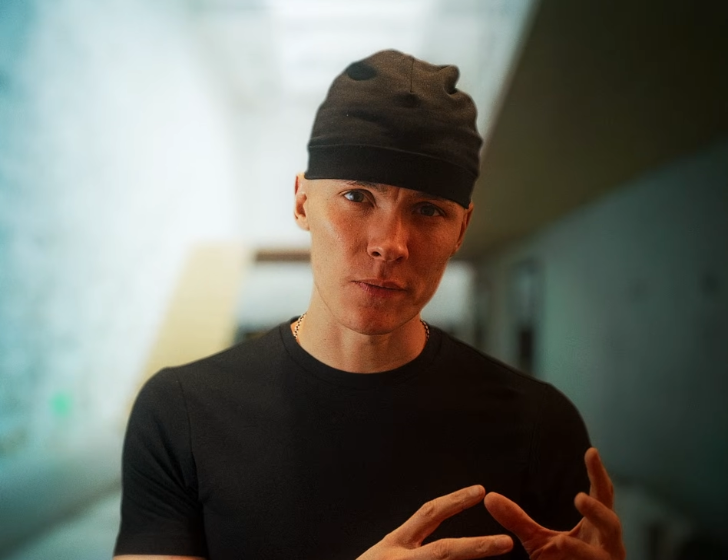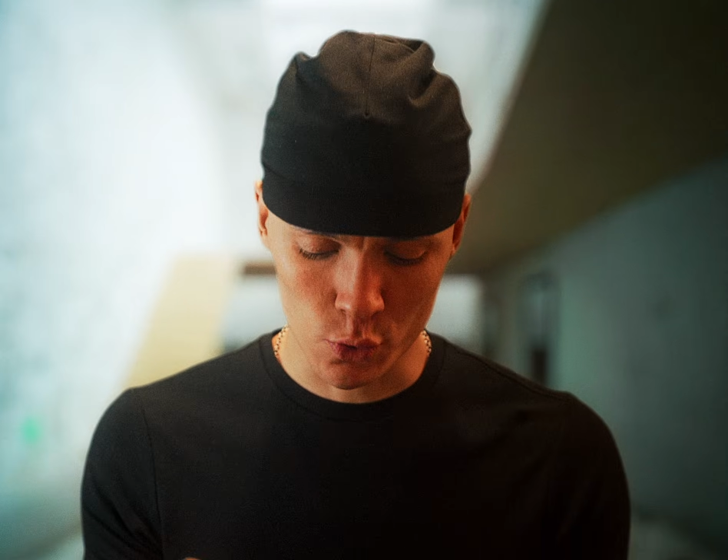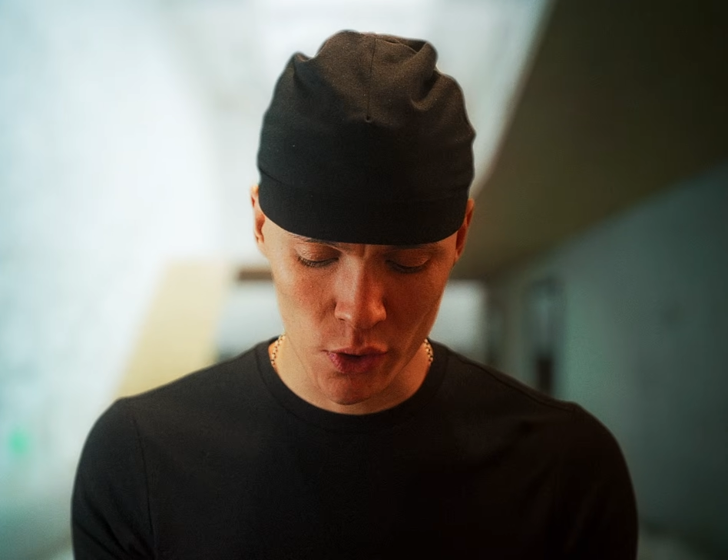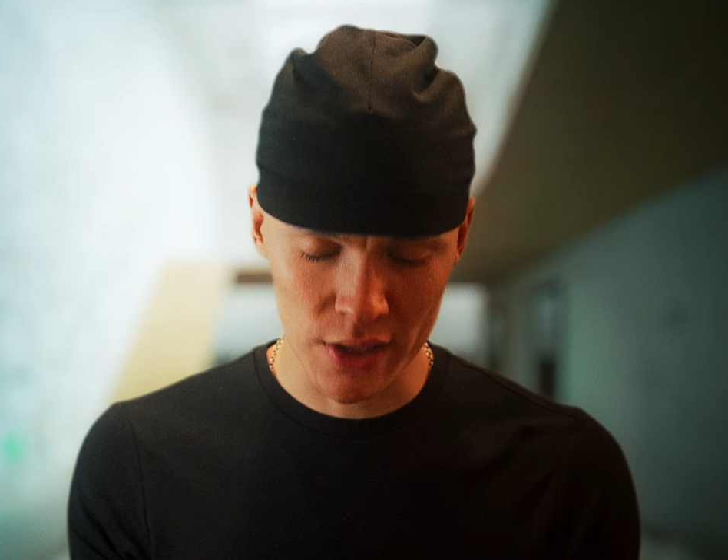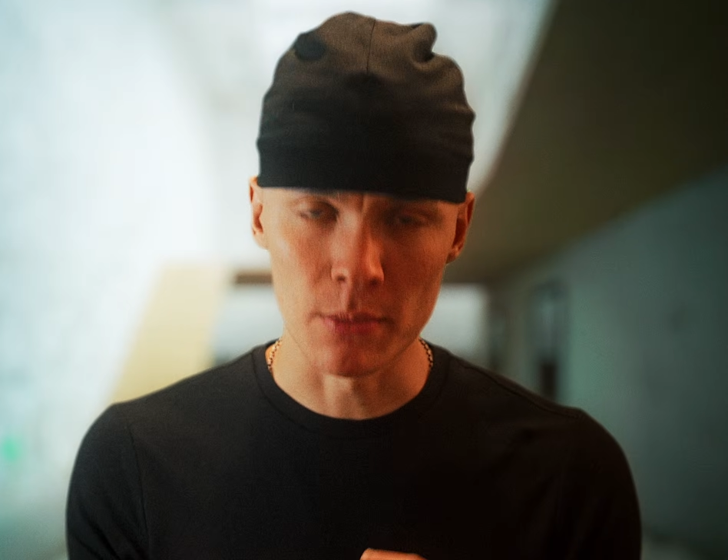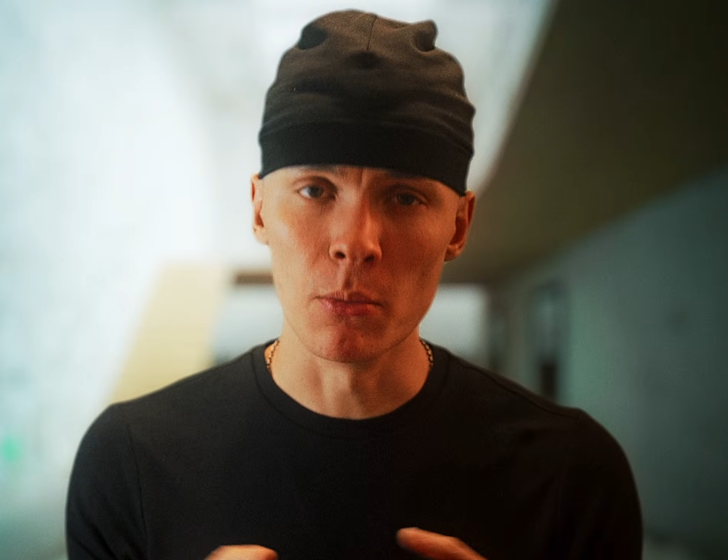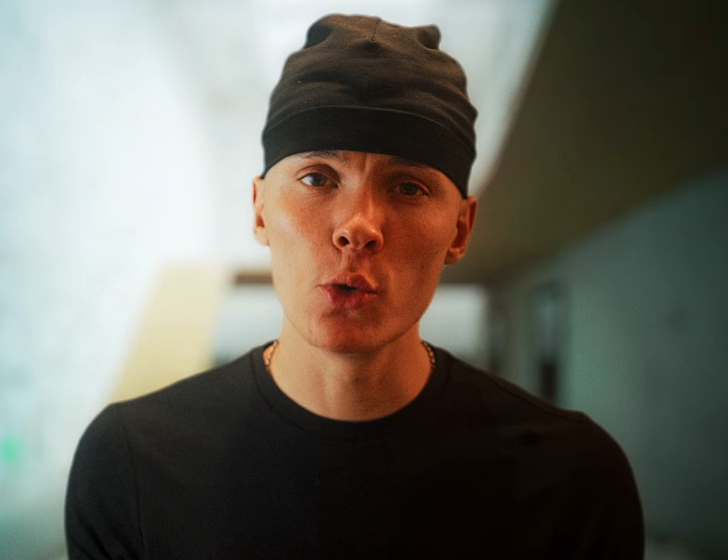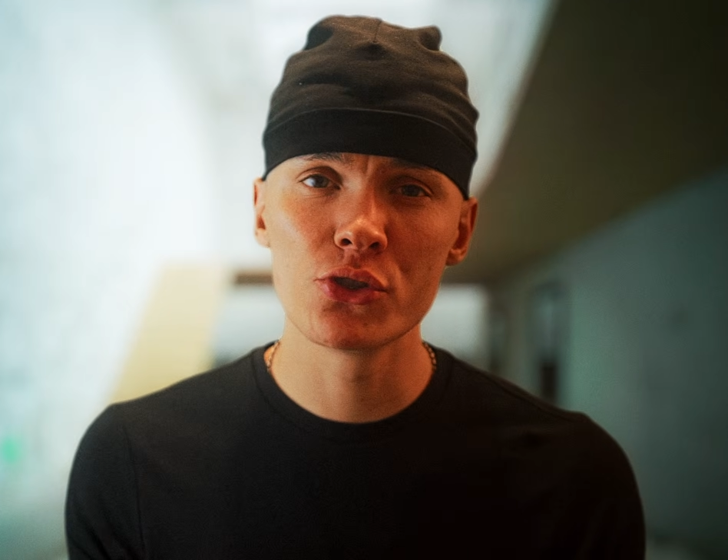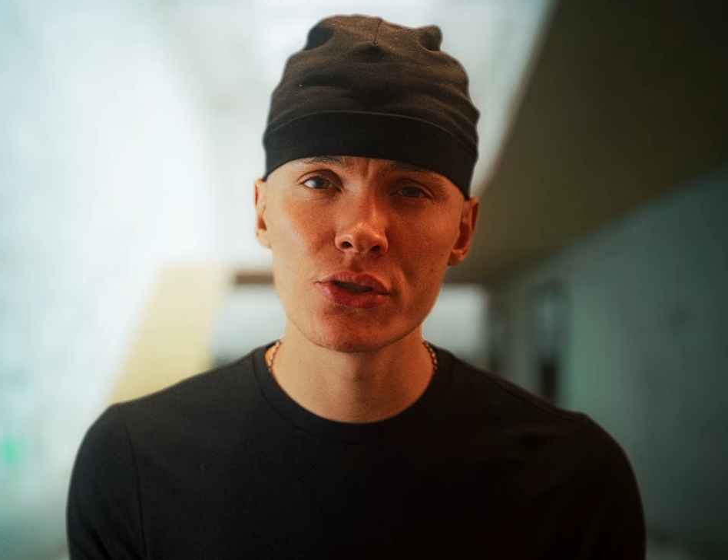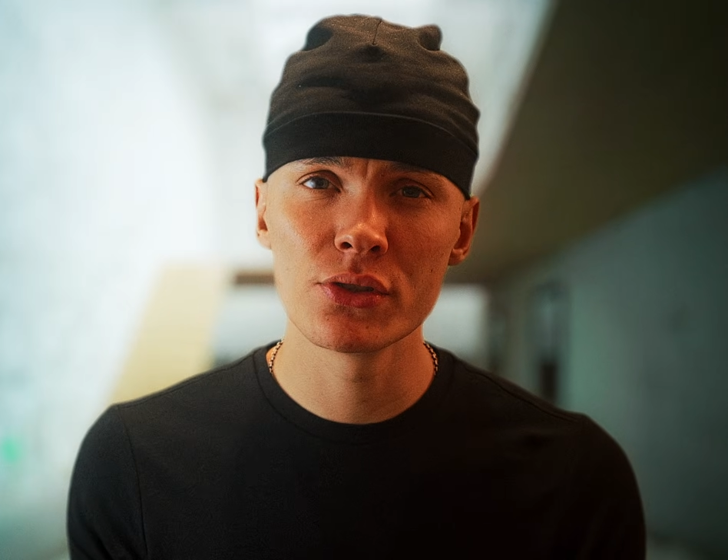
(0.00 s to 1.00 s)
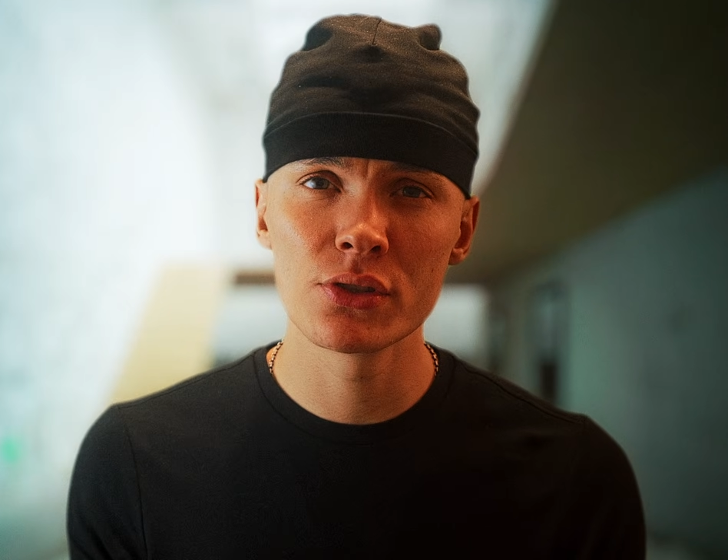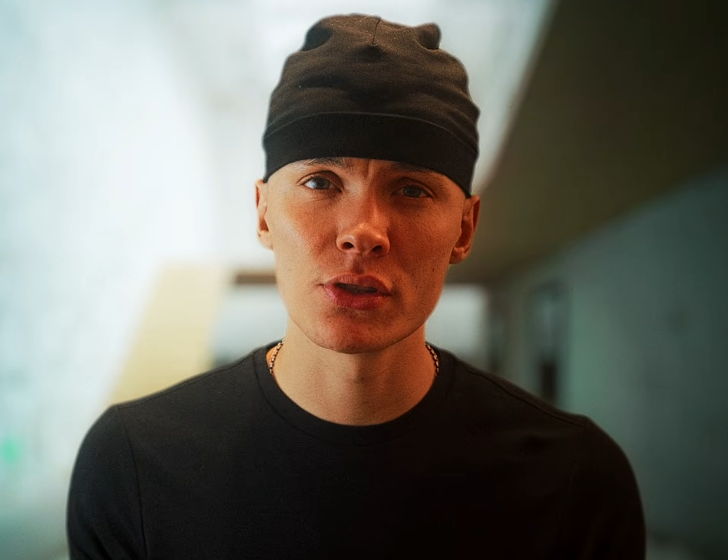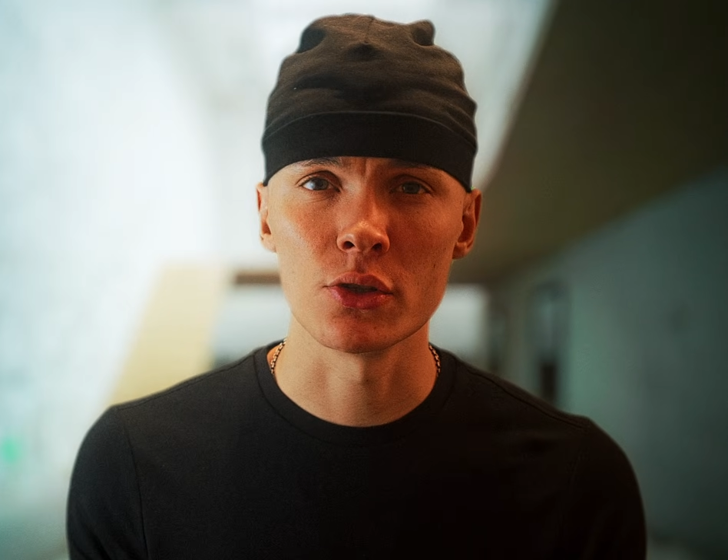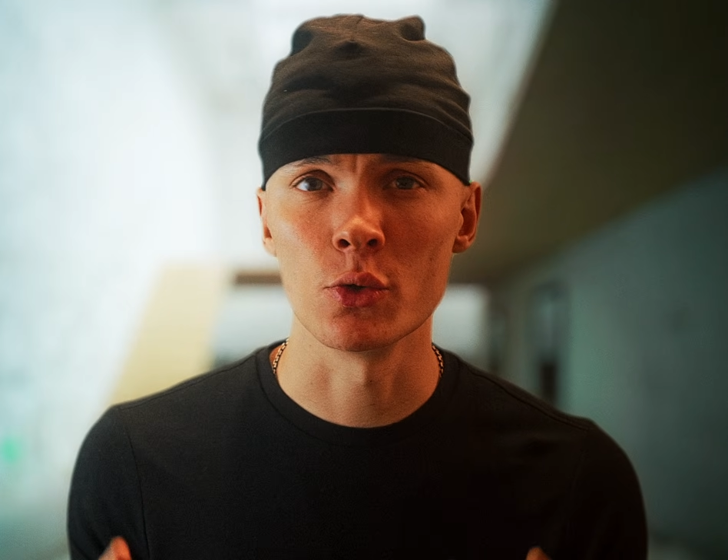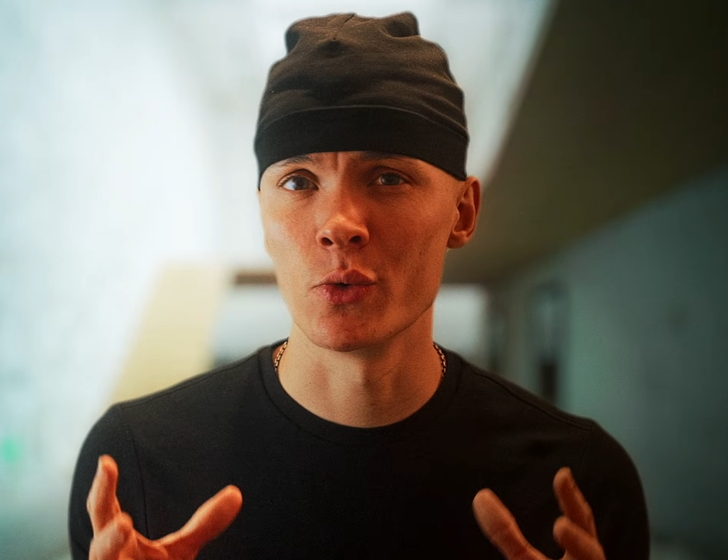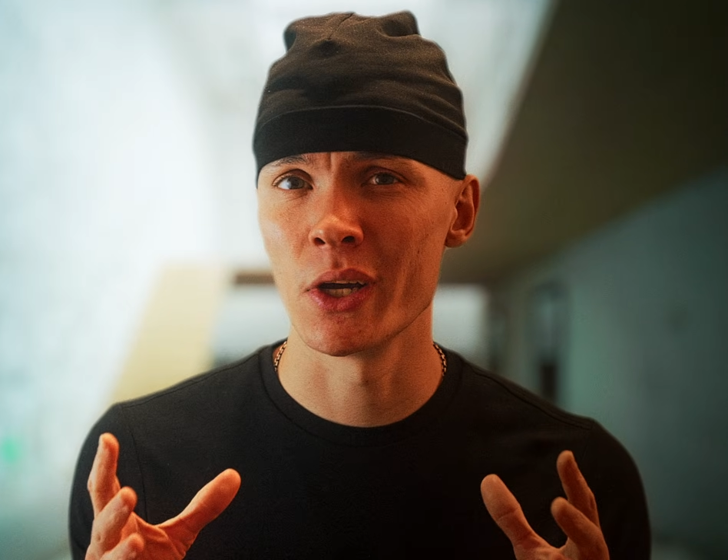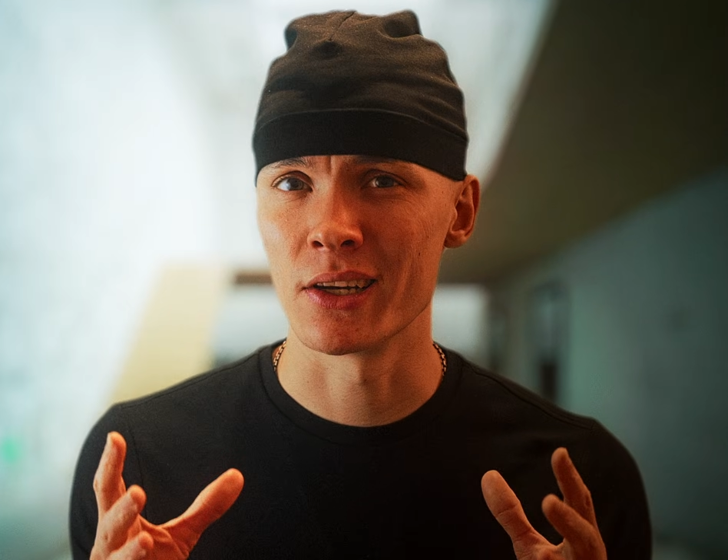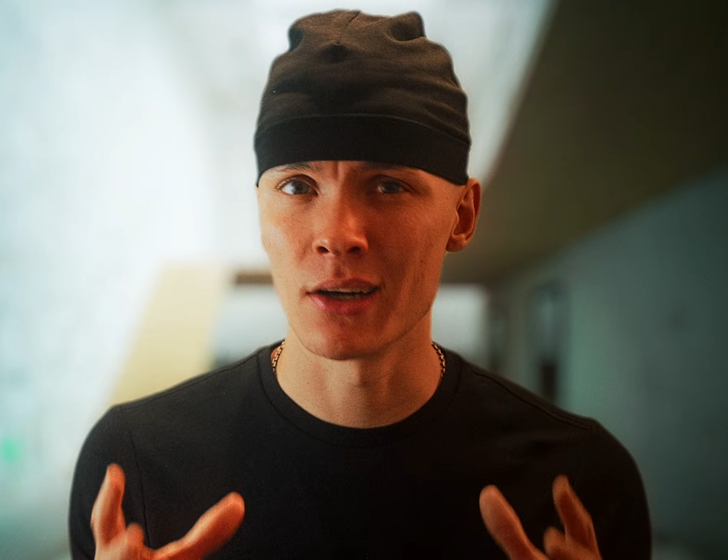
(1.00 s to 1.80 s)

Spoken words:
You grade emotions, you grade